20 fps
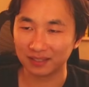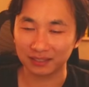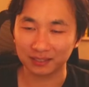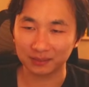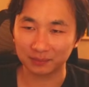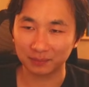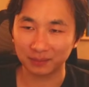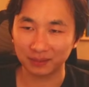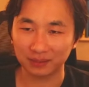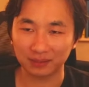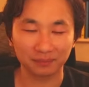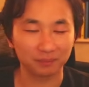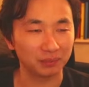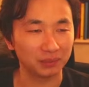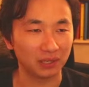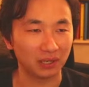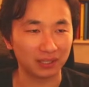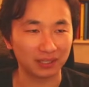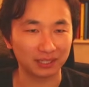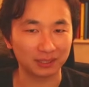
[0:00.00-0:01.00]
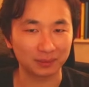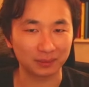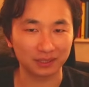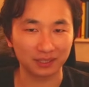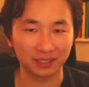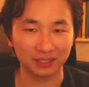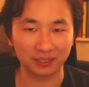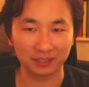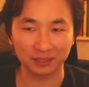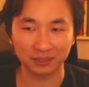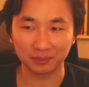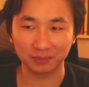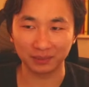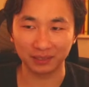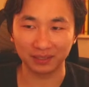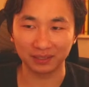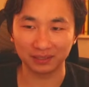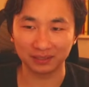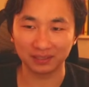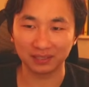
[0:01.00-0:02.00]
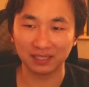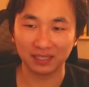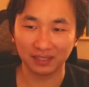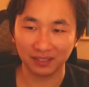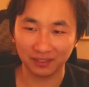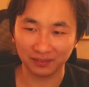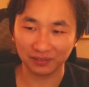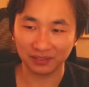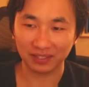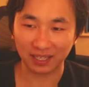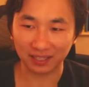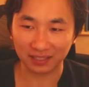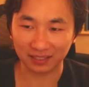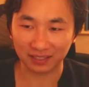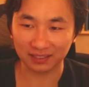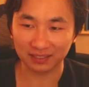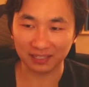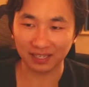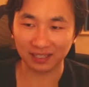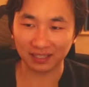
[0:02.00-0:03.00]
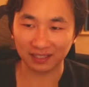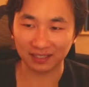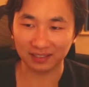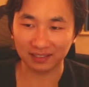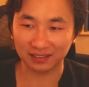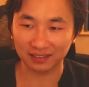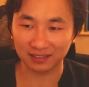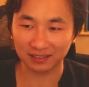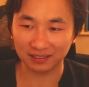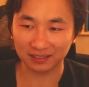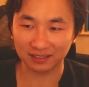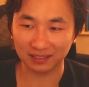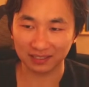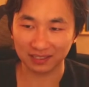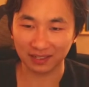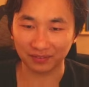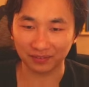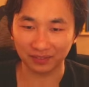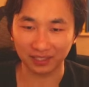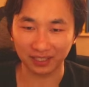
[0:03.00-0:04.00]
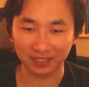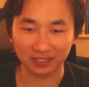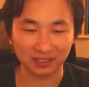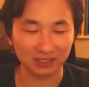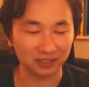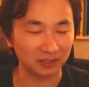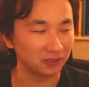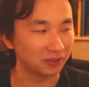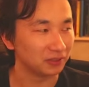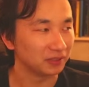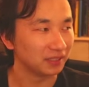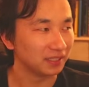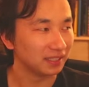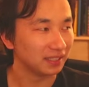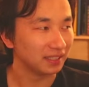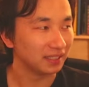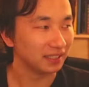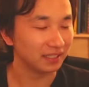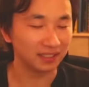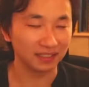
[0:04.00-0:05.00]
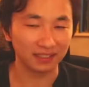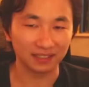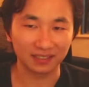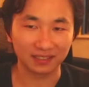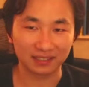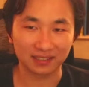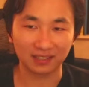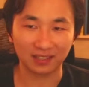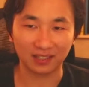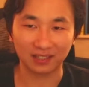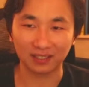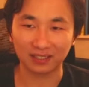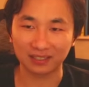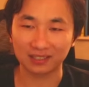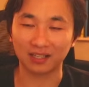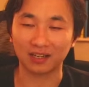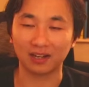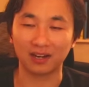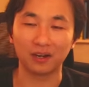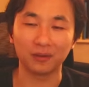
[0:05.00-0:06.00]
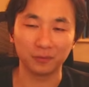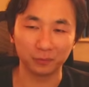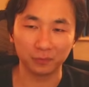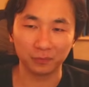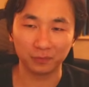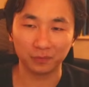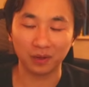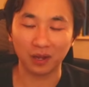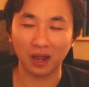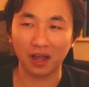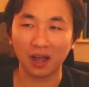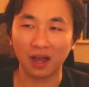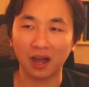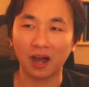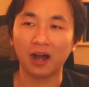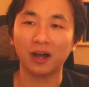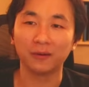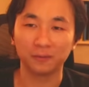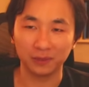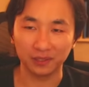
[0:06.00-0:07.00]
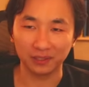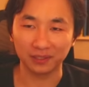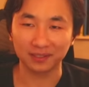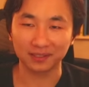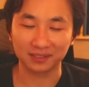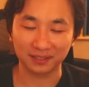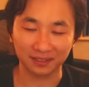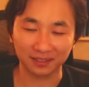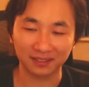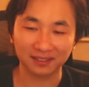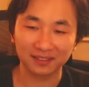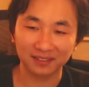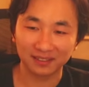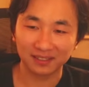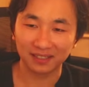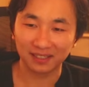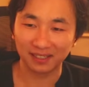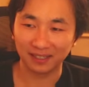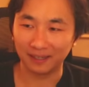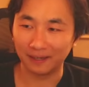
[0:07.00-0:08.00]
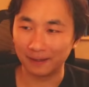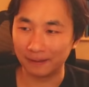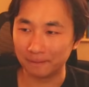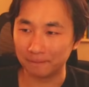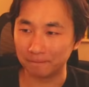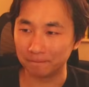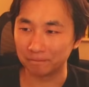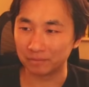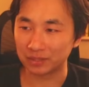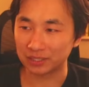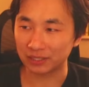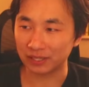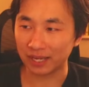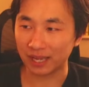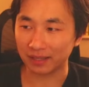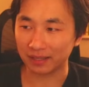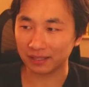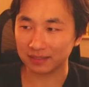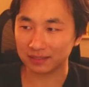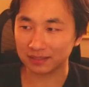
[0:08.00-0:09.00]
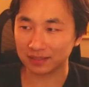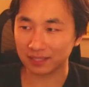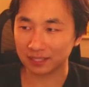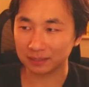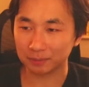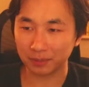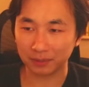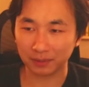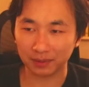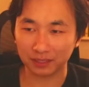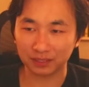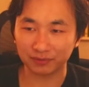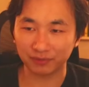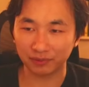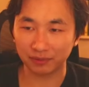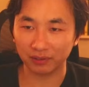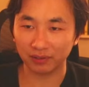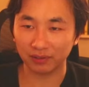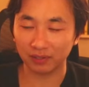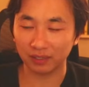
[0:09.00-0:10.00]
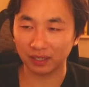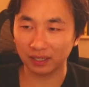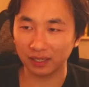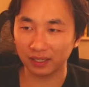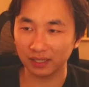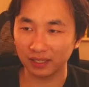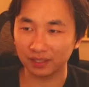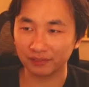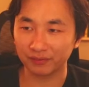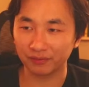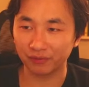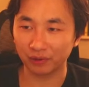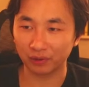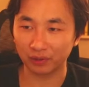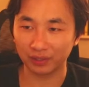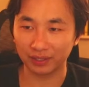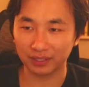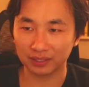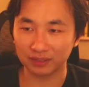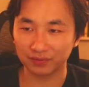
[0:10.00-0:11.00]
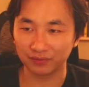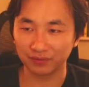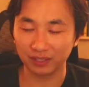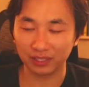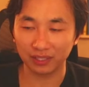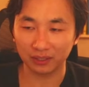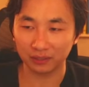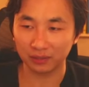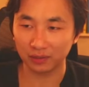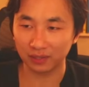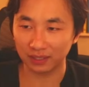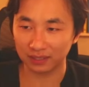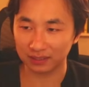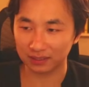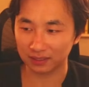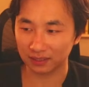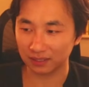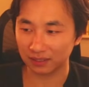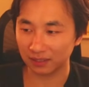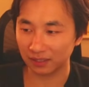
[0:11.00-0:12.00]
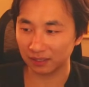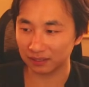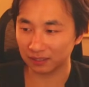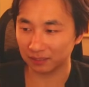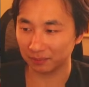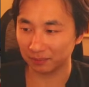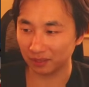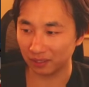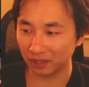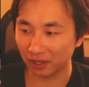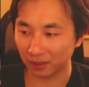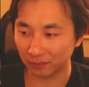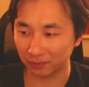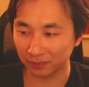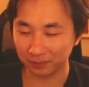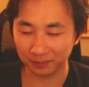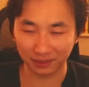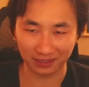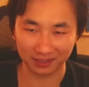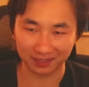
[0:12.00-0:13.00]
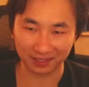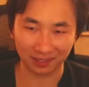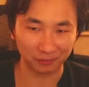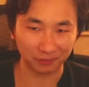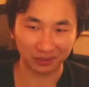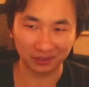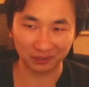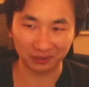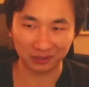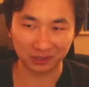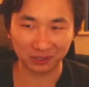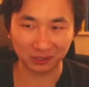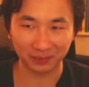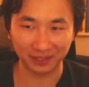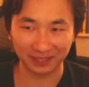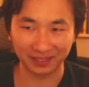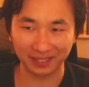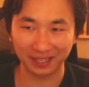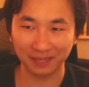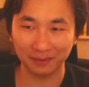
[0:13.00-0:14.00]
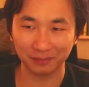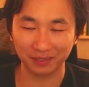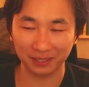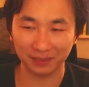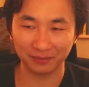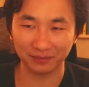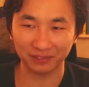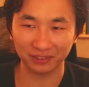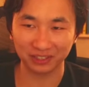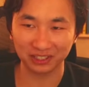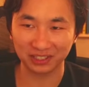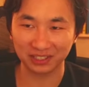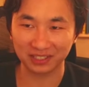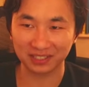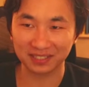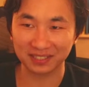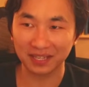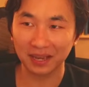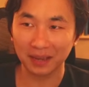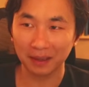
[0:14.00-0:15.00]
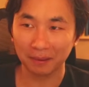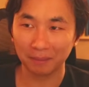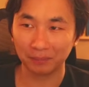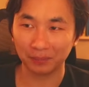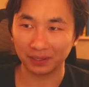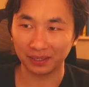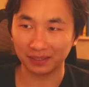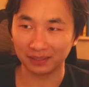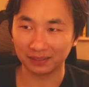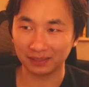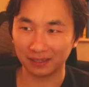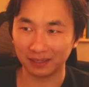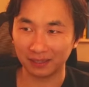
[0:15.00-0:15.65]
a bit beyond expectations, but given that the deck does have legs, so it's not unrealistic. So yeah, that's pretty much for it for this video. It's gonna be a long one because I went through so many gameplay footages. But